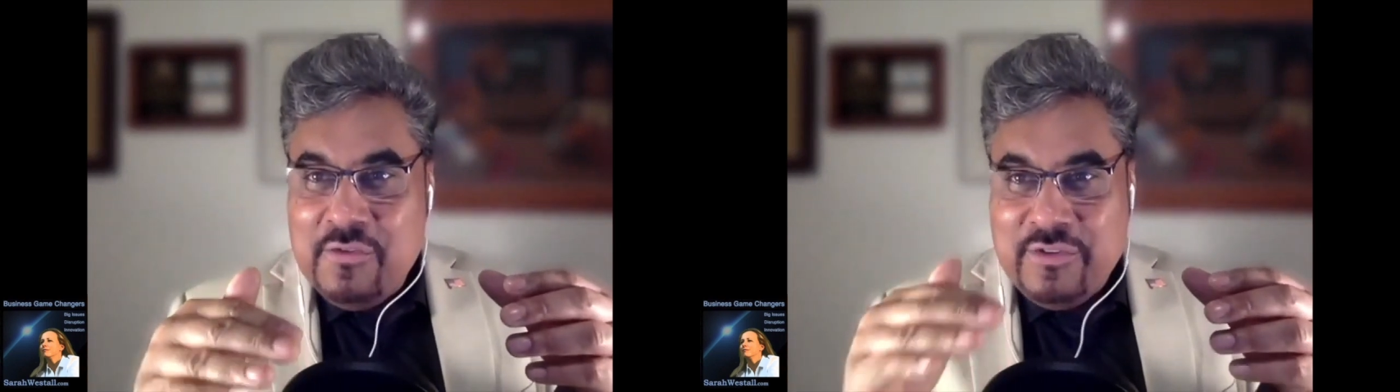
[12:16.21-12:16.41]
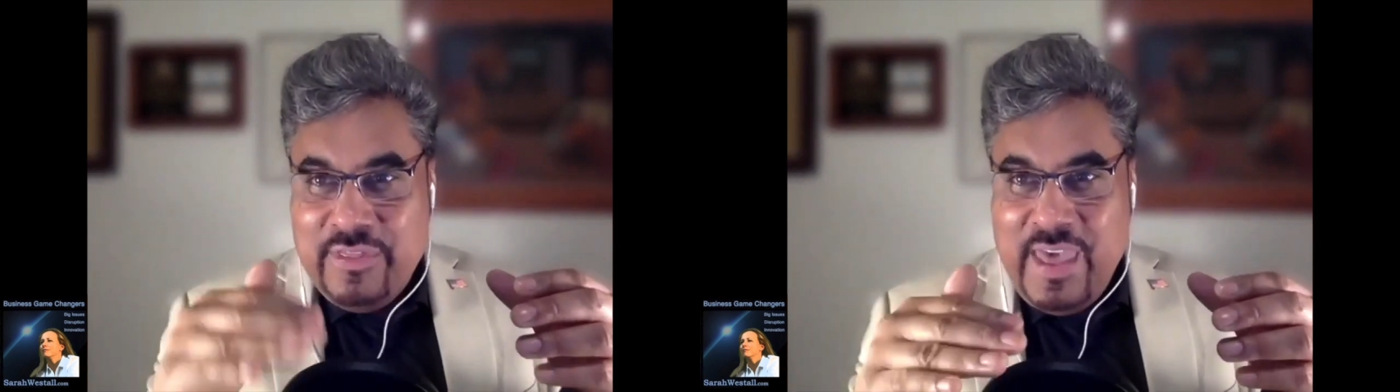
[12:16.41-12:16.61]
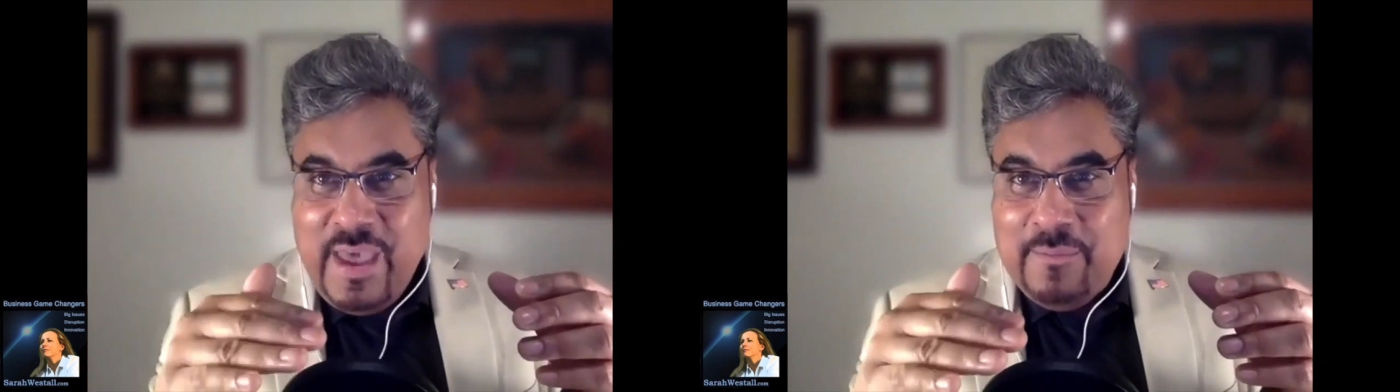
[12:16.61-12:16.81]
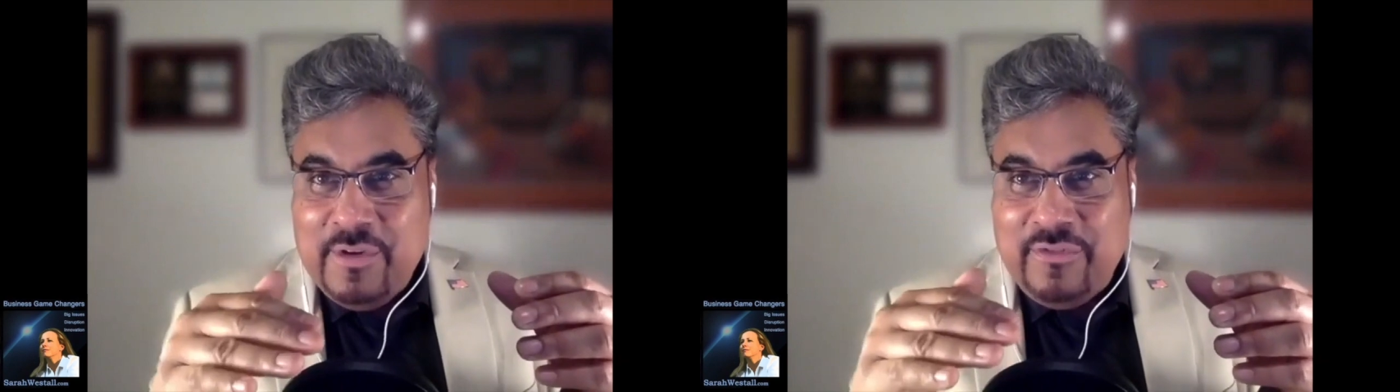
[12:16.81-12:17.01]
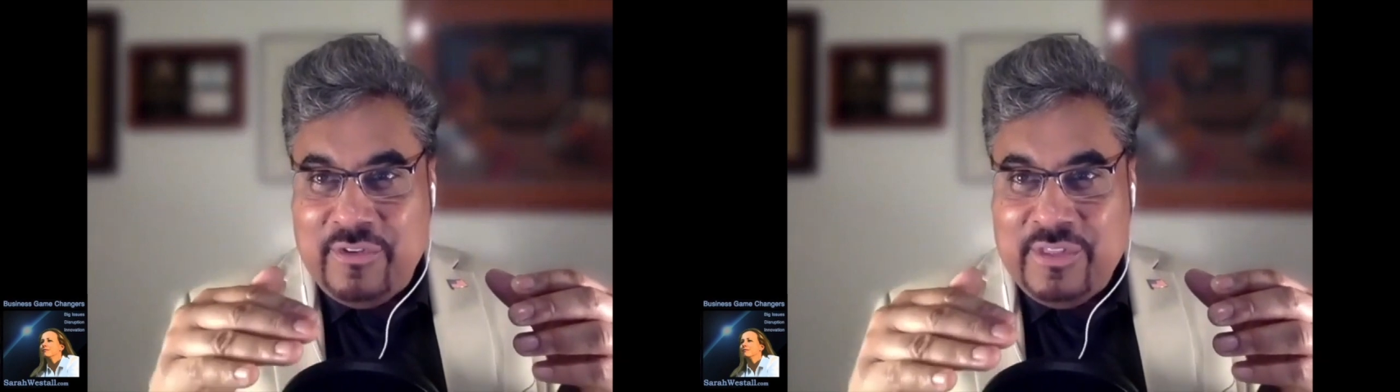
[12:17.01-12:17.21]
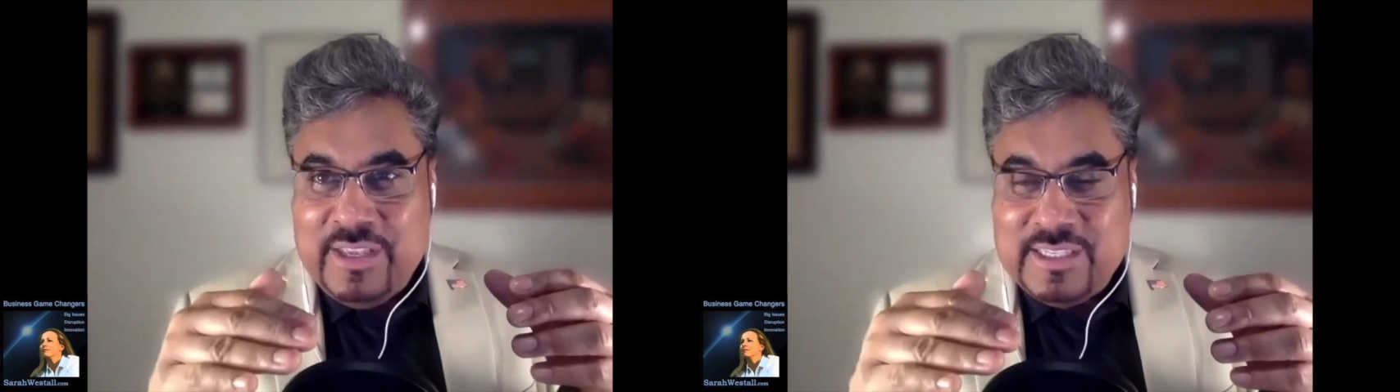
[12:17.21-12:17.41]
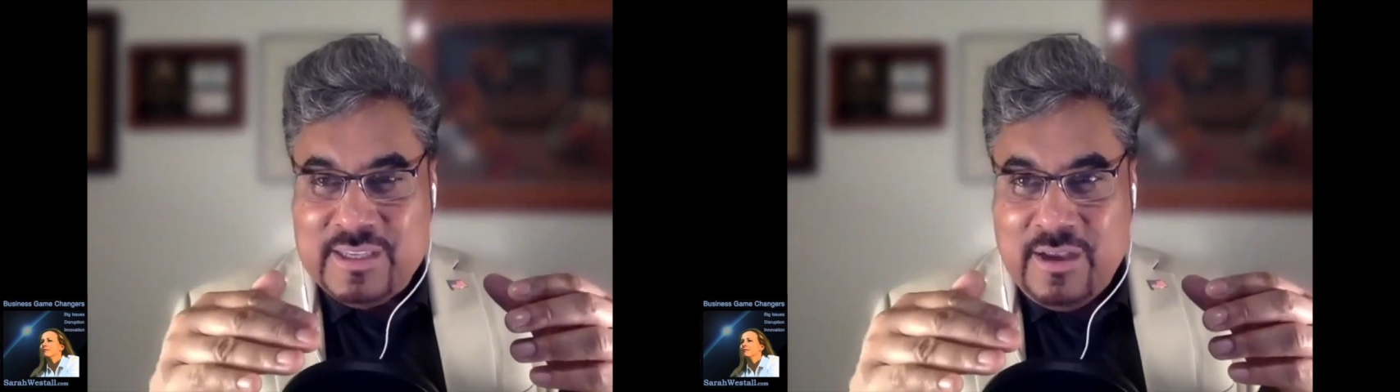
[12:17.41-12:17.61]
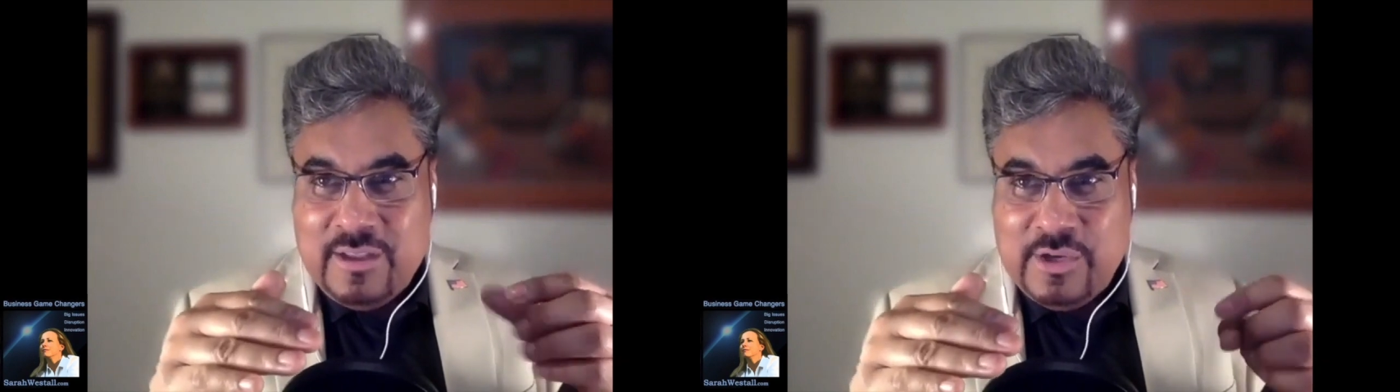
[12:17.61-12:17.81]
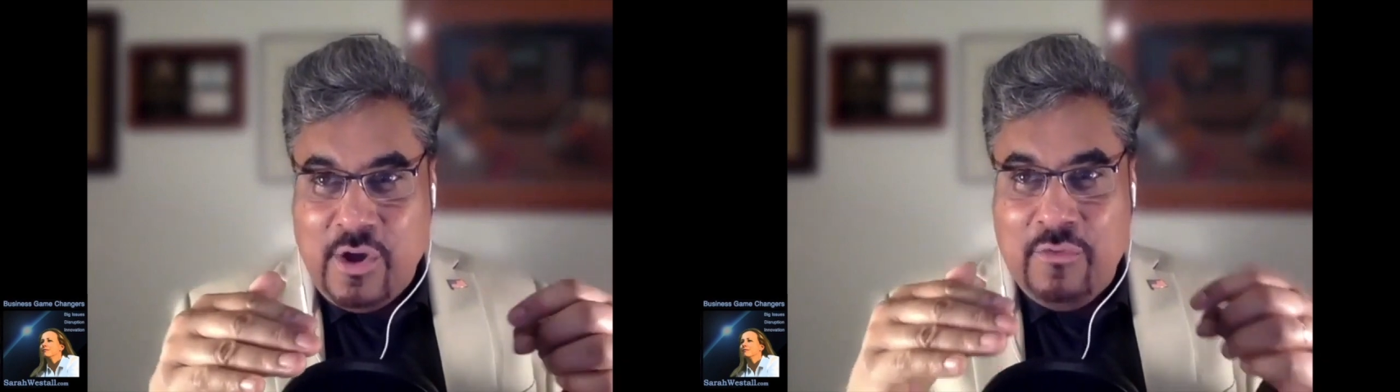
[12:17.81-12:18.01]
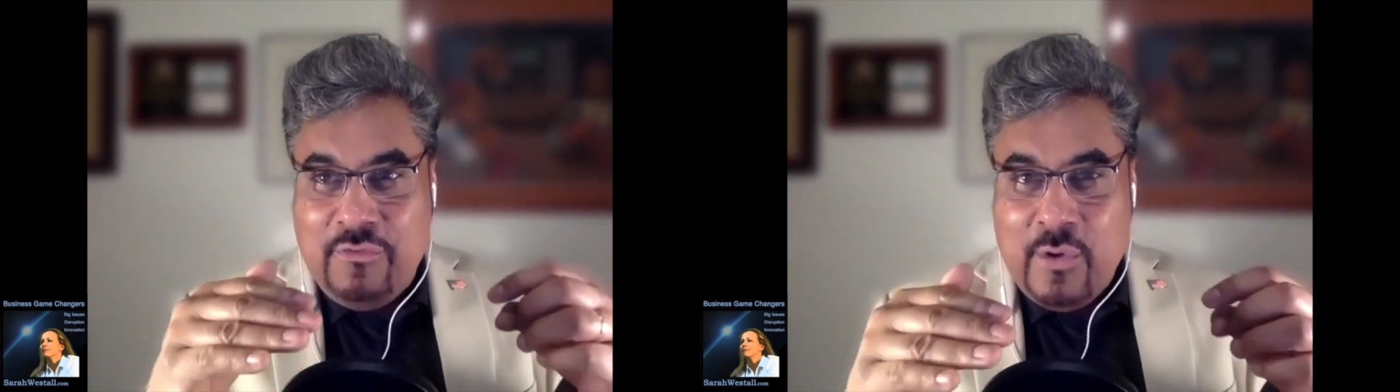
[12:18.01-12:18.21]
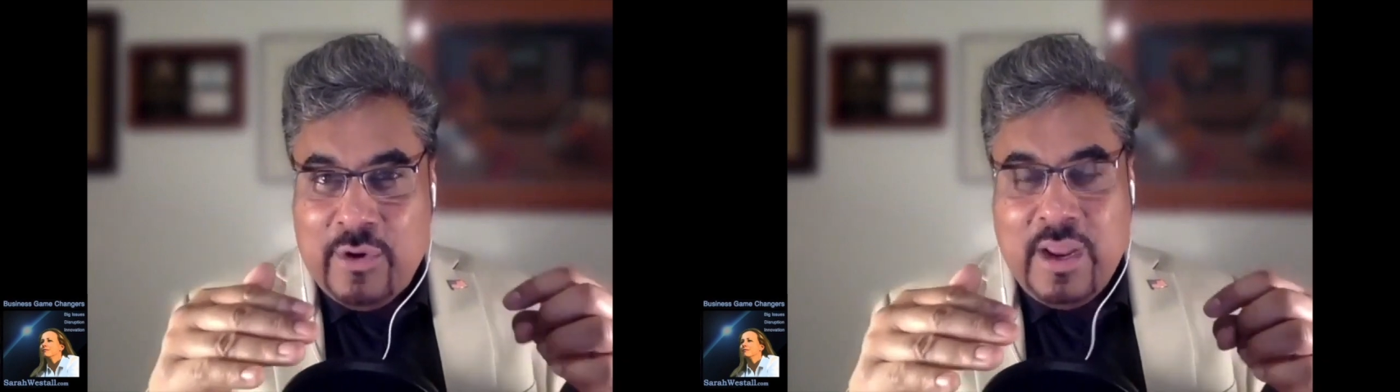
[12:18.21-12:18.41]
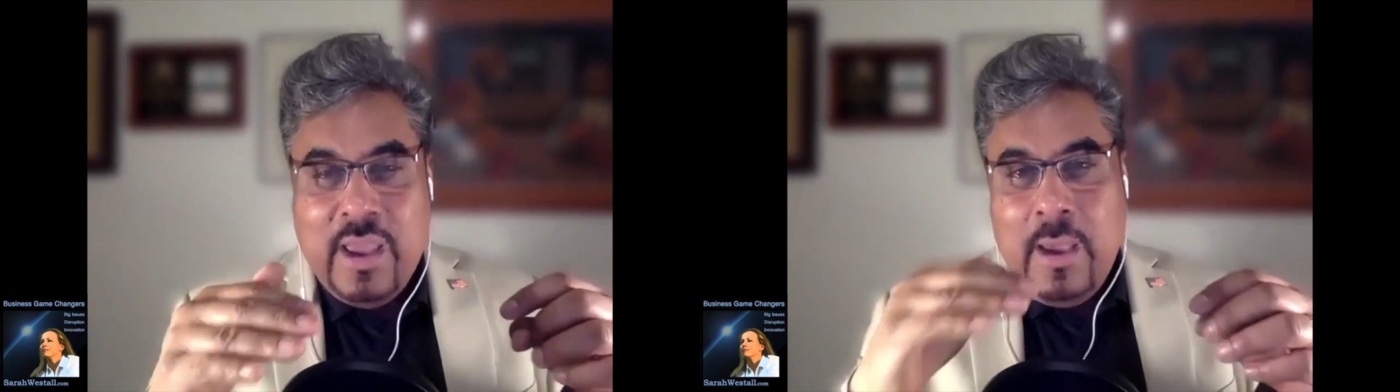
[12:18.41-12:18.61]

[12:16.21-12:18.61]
for them, for this to go forward,